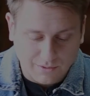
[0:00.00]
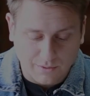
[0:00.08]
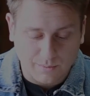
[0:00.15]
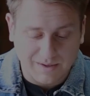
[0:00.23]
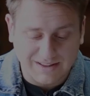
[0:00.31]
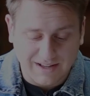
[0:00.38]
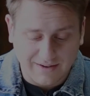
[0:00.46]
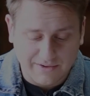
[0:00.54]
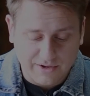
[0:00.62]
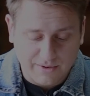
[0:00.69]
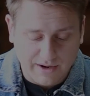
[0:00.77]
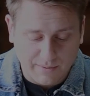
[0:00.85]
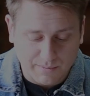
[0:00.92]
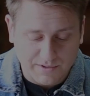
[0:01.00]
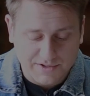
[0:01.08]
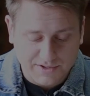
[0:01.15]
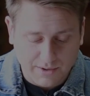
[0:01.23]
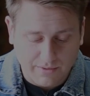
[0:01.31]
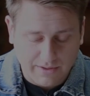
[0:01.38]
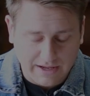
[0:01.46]
Lord, we love you and we're
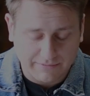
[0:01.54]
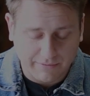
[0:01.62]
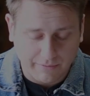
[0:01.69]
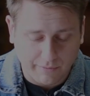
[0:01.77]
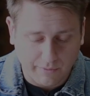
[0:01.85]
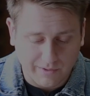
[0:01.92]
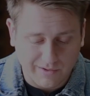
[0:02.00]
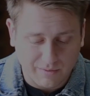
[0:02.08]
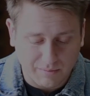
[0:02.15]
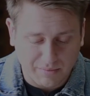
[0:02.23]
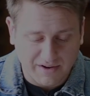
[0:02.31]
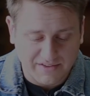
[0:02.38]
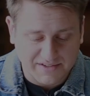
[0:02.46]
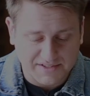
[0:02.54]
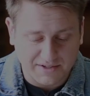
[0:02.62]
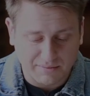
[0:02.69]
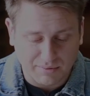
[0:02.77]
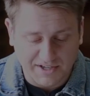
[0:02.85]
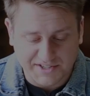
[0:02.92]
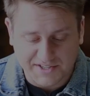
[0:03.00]
so thankful for you and pray this in
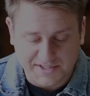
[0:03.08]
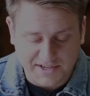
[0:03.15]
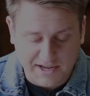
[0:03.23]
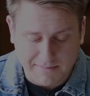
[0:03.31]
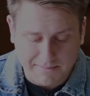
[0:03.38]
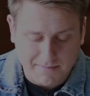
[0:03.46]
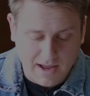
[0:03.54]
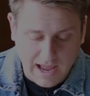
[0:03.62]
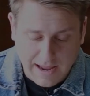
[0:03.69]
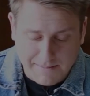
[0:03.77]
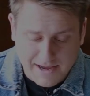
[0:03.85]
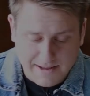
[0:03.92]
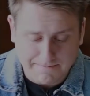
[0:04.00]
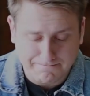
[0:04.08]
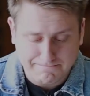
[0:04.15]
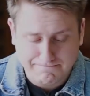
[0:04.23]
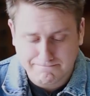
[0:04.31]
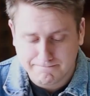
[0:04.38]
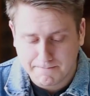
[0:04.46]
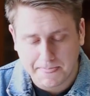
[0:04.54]
your precious name. Amen.
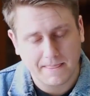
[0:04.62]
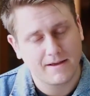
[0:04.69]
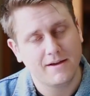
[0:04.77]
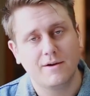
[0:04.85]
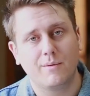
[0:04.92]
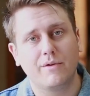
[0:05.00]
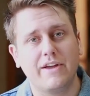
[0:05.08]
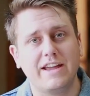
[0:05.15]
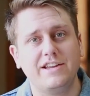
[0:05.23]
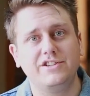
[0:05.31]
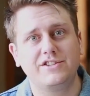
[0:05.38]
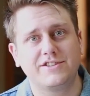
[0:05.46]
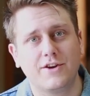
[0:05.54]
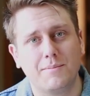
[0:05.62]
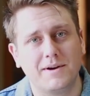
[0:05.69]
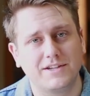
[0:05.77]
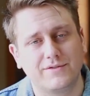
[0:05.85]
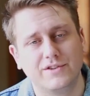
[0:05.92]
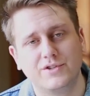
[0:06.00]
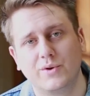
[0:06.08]
Well, thank you so
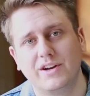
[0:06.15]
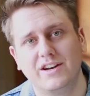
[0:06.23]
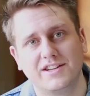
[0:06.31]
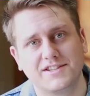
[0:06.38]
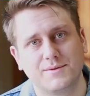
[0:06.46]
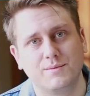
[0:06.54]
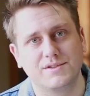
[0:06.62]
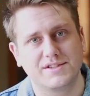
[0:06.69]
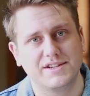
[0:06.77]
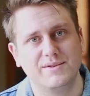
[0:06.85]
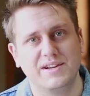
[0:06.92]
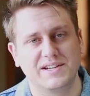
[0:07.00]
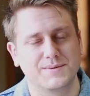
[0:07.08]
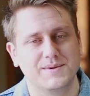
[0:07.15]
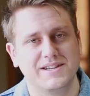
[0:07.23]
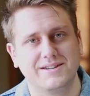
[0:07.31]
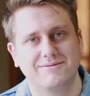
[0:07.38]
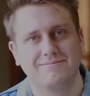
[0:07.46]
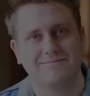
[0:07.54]
much for joining us and we'll see you next week.